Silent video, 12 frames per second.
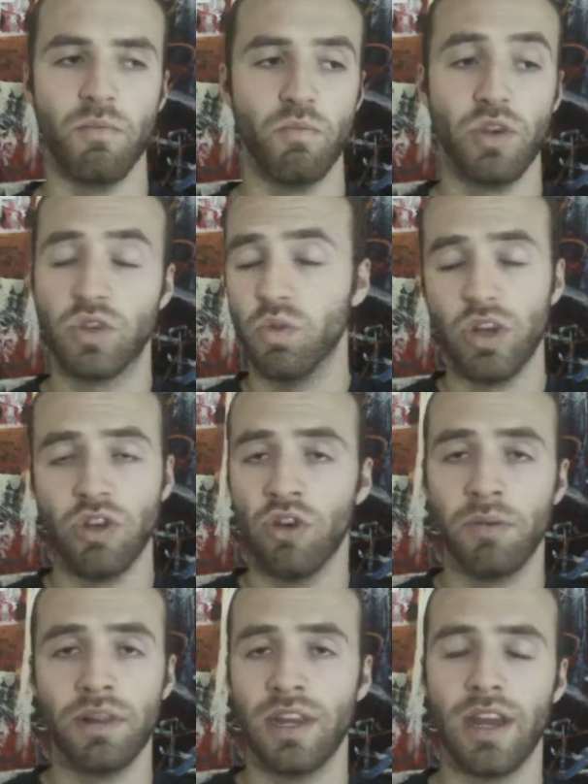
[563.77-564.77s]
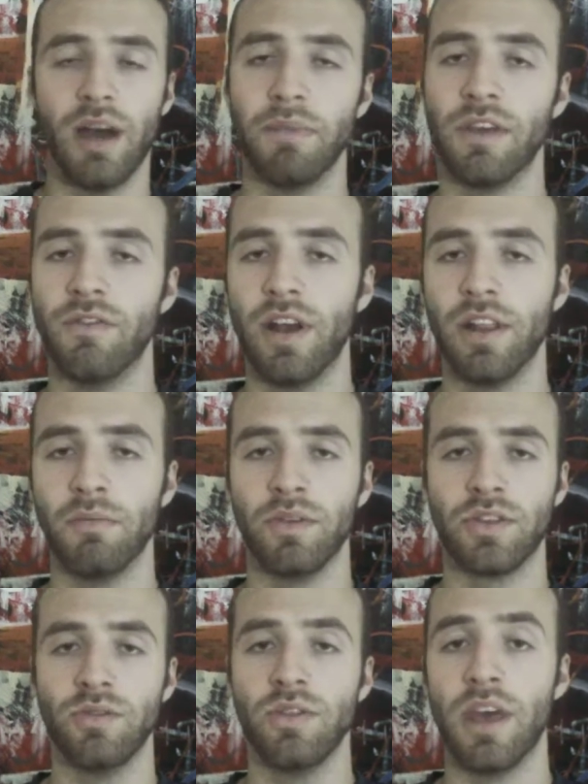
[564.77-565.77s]
which would normally not be available
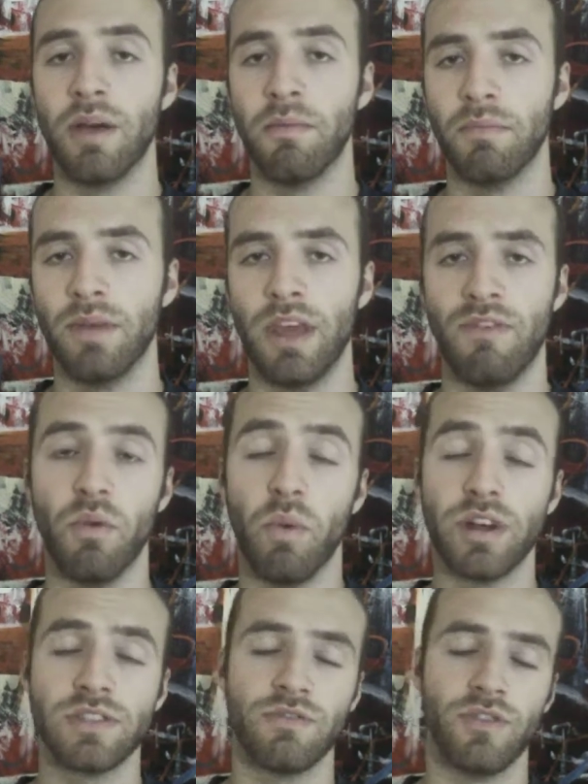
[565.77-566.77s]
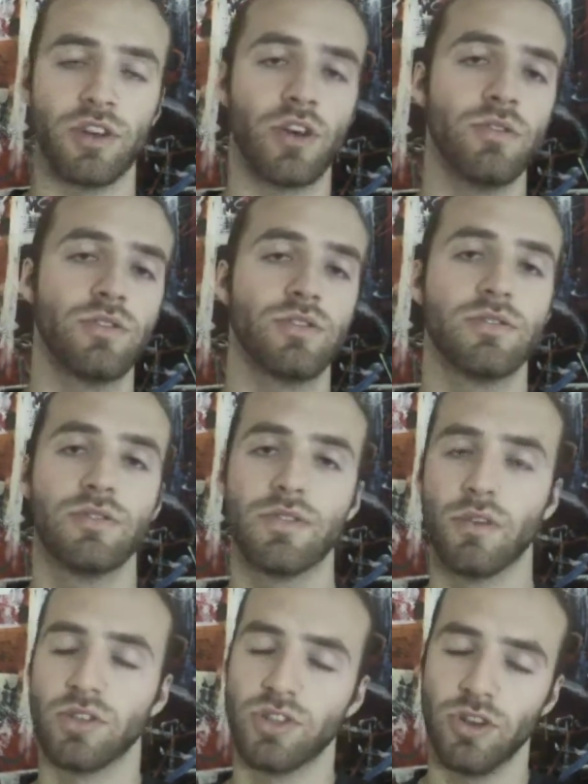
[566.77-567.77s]
to them if it wasn't for Coach